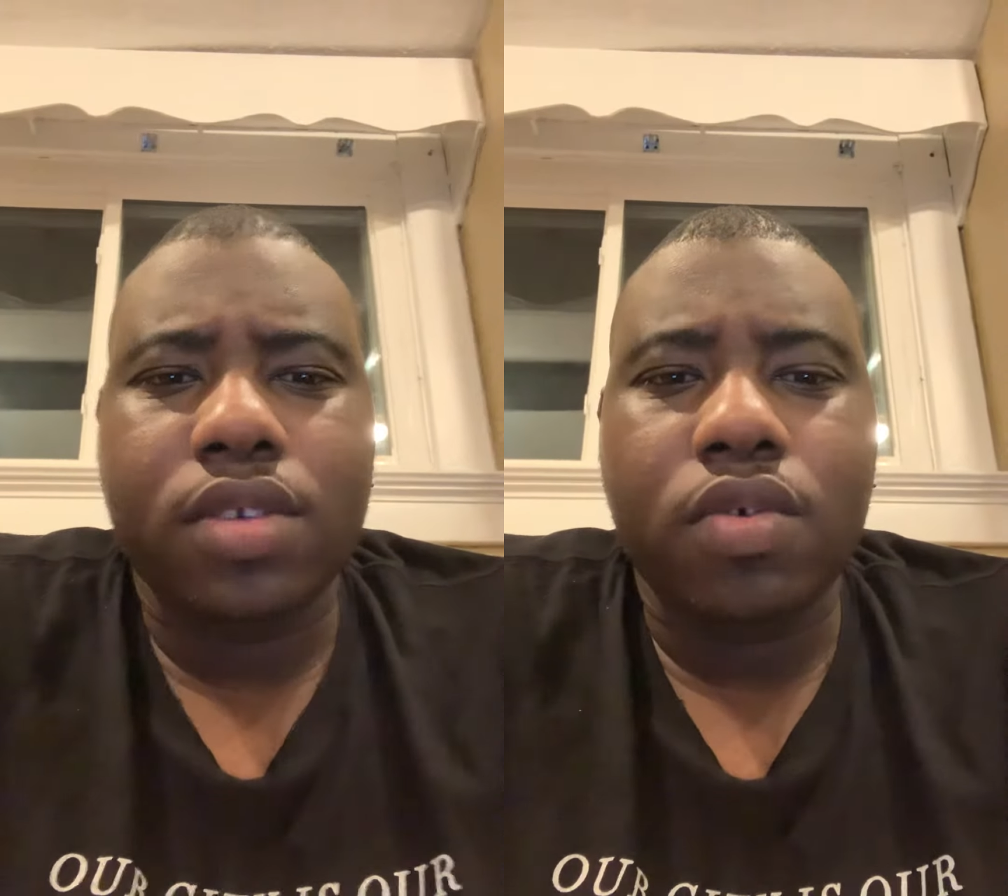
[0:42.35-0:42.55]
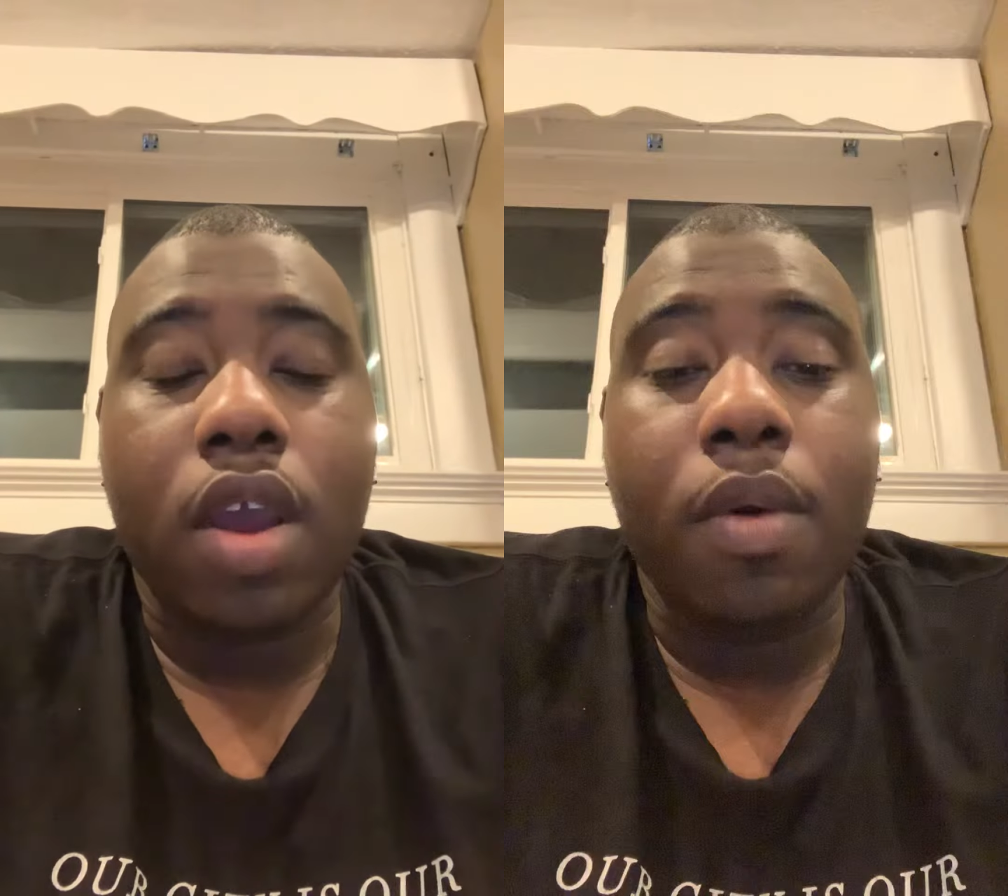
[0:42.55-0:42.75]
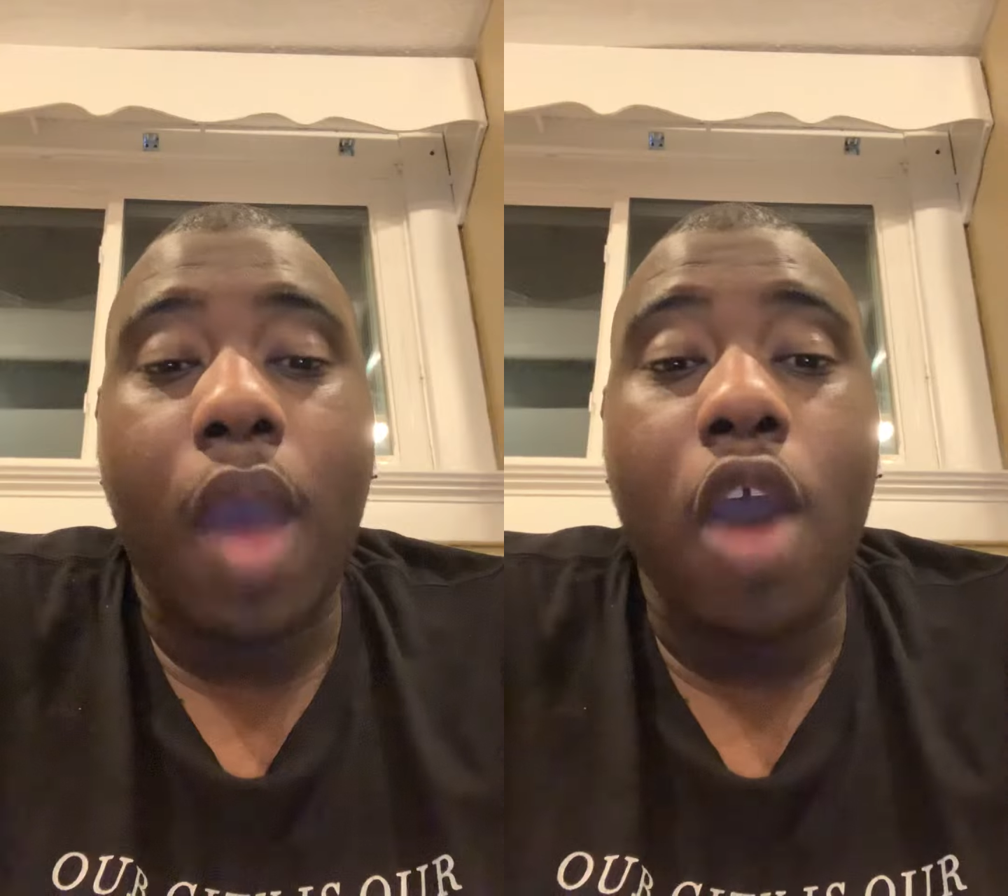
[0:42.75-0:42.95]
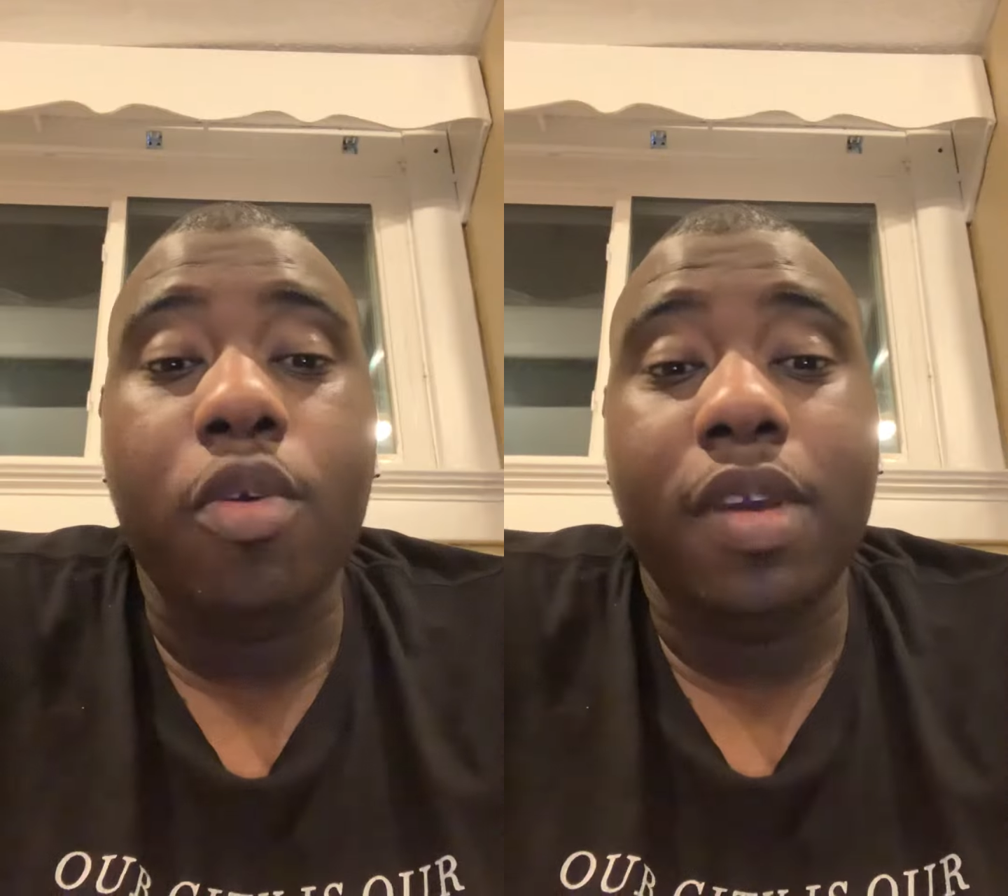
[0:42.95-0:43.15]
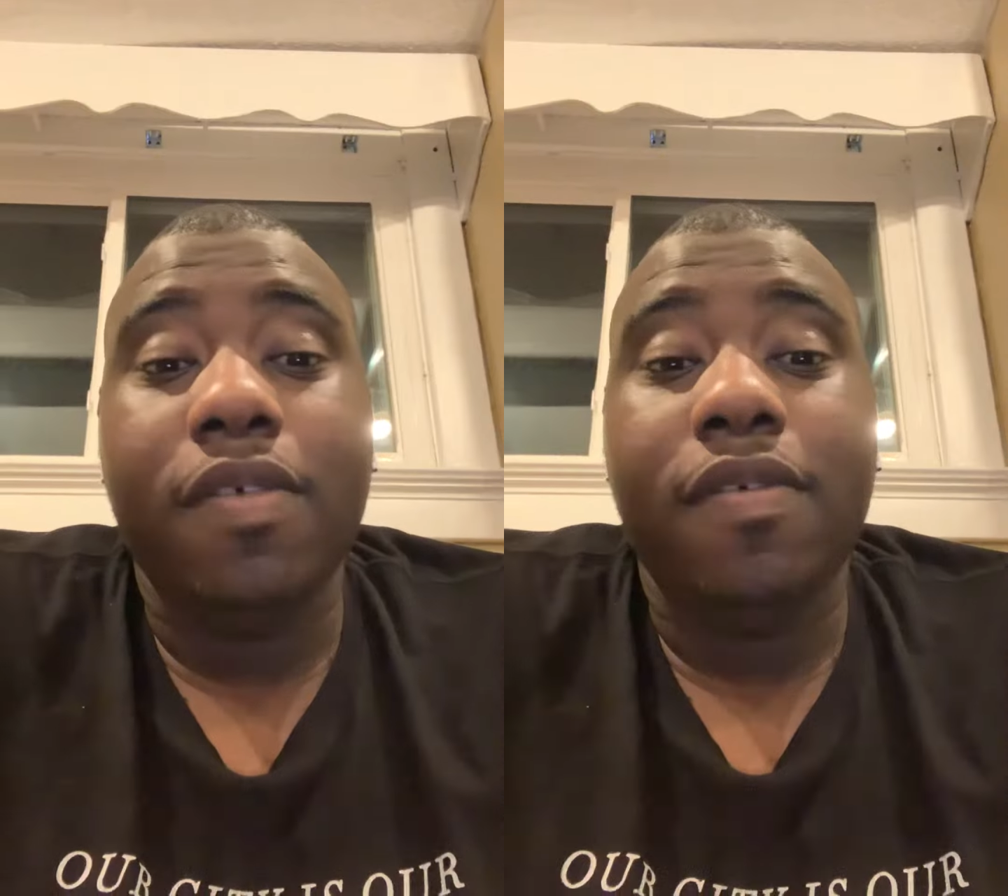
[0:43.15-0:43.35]
or I will
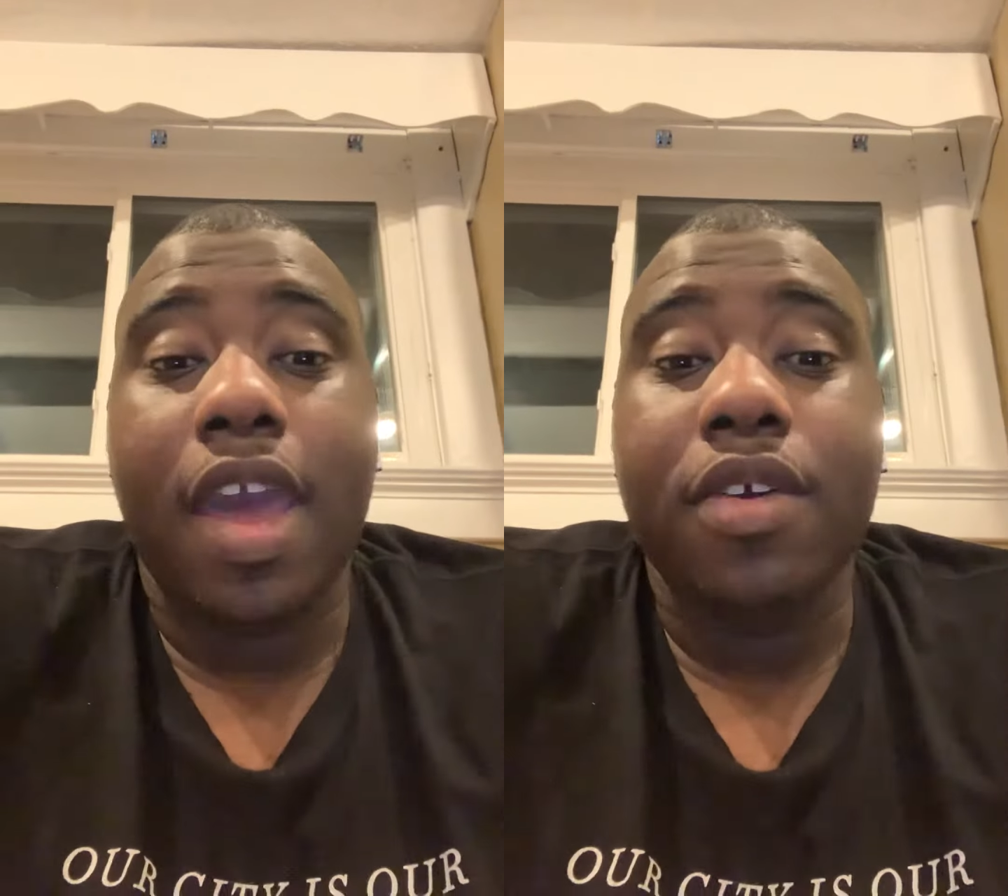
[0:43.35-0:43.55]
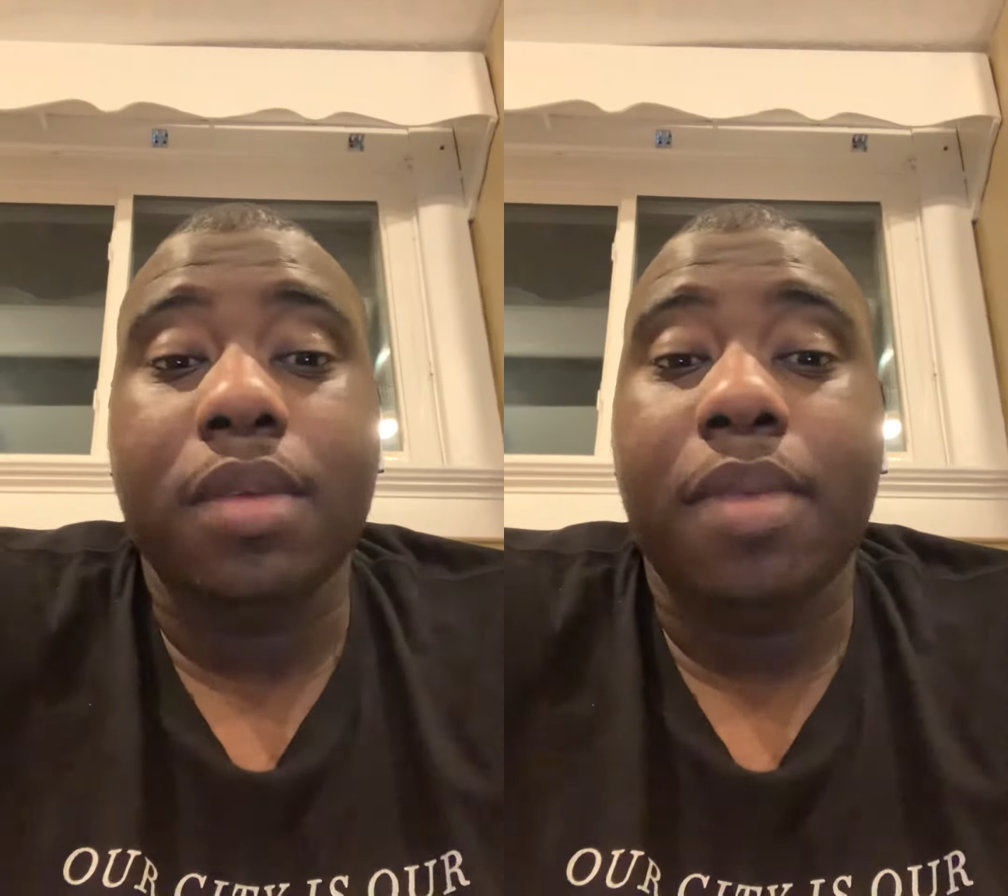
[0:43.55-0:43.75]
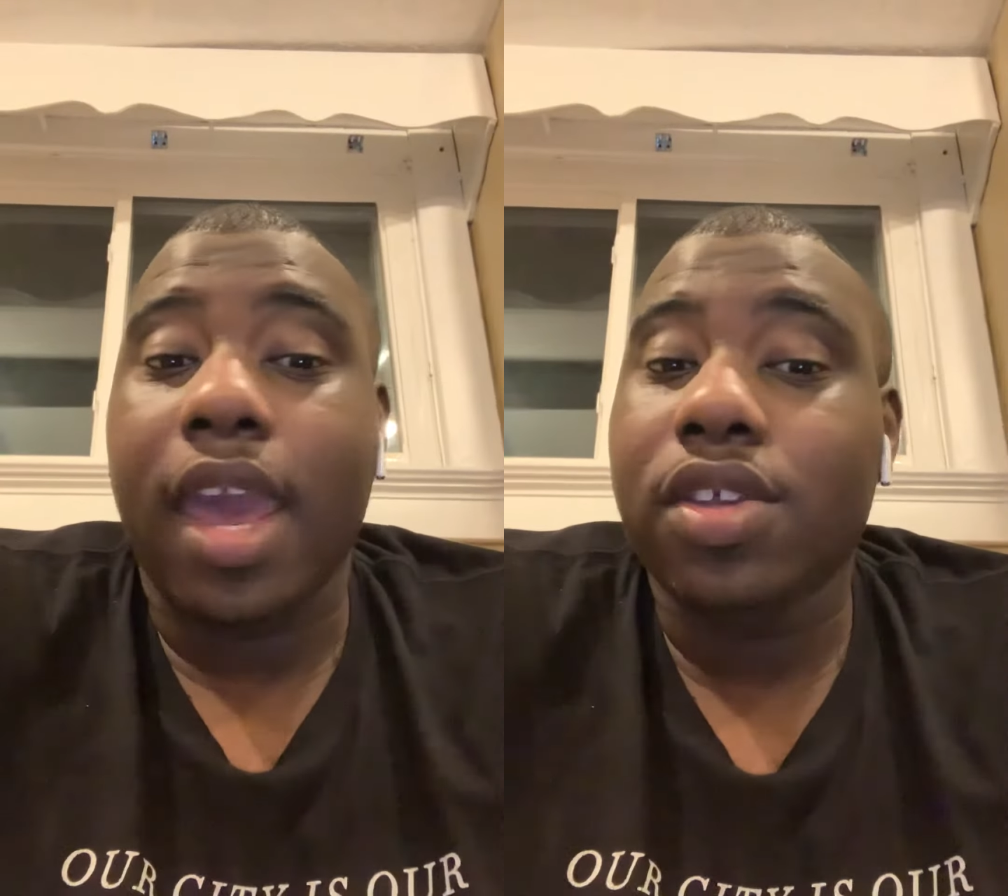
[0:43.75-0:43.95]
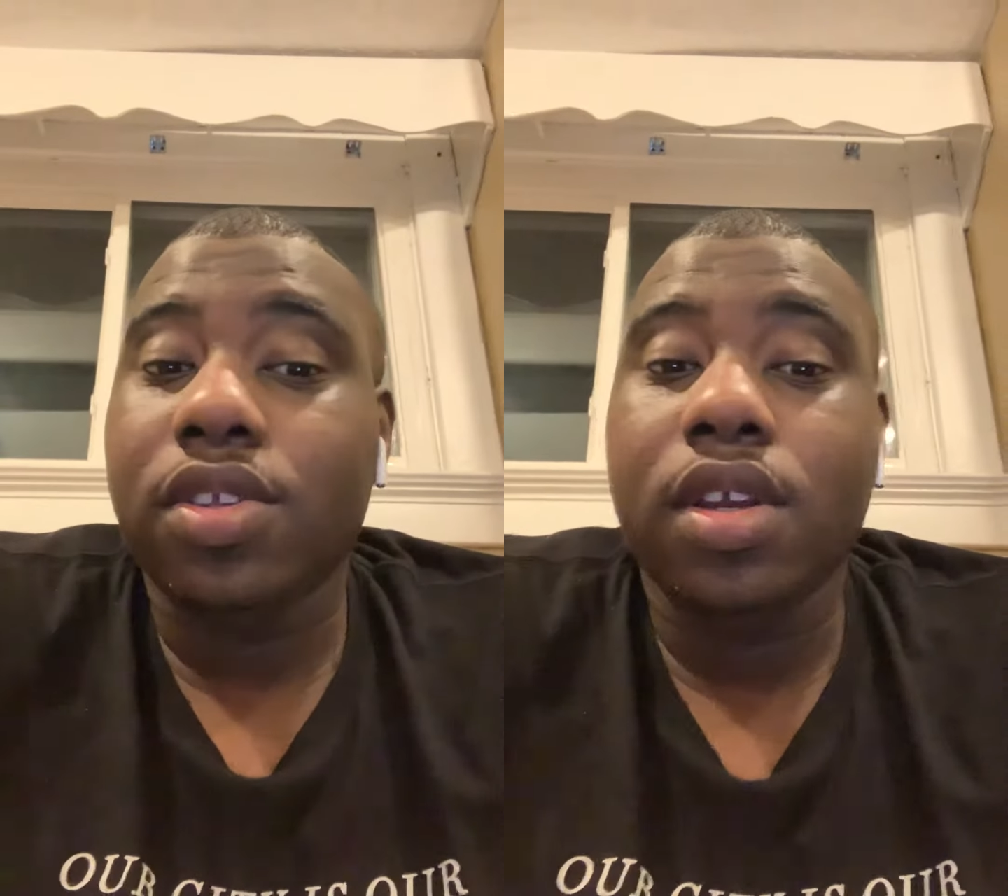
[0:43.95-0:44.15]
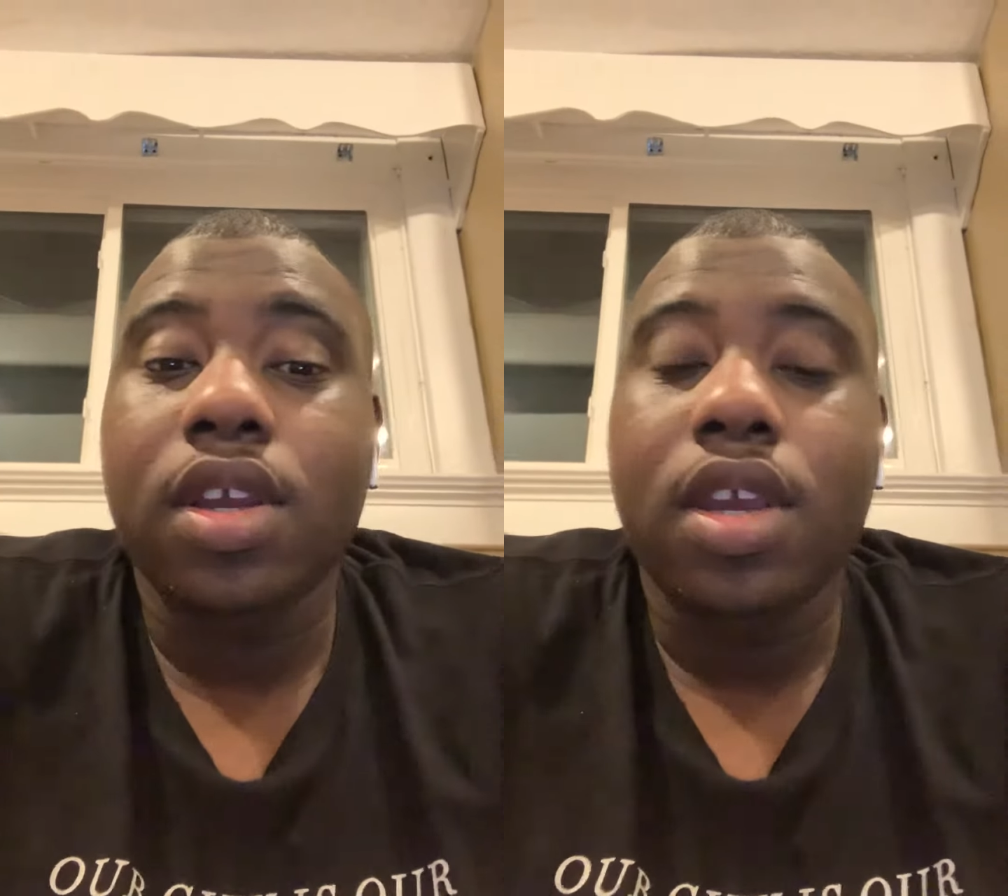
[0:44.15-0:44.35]
be a founding
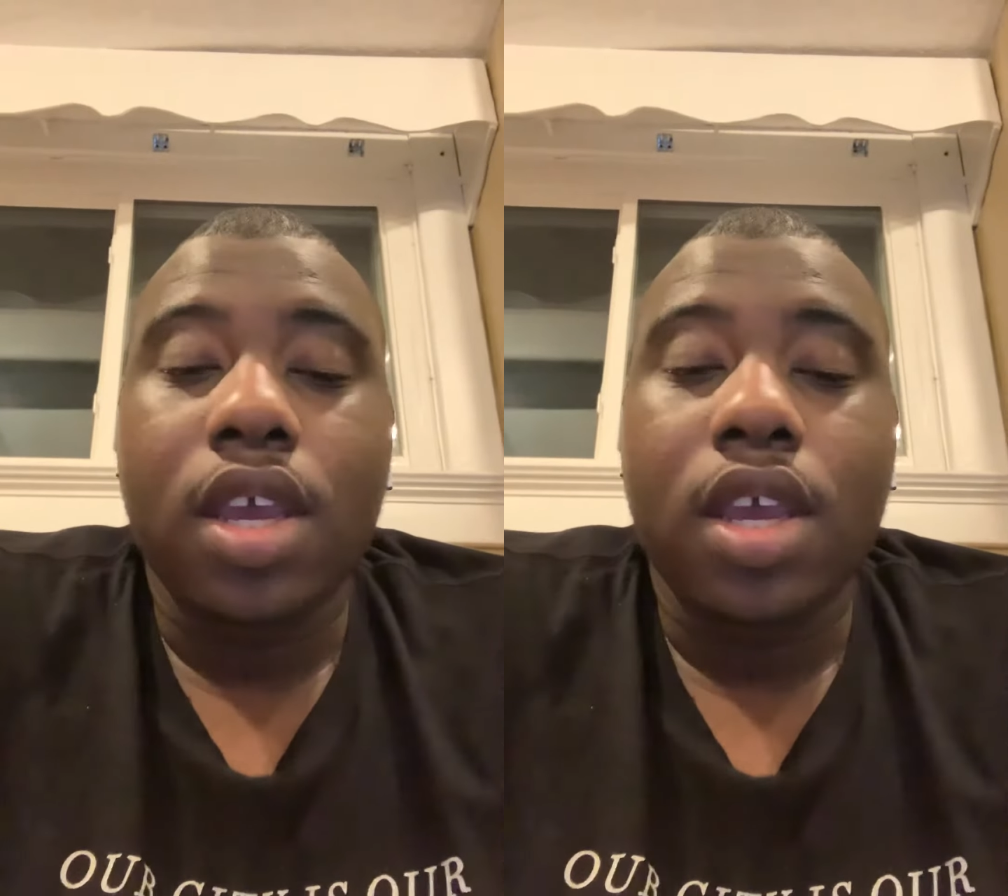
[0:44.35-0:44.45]
pastor.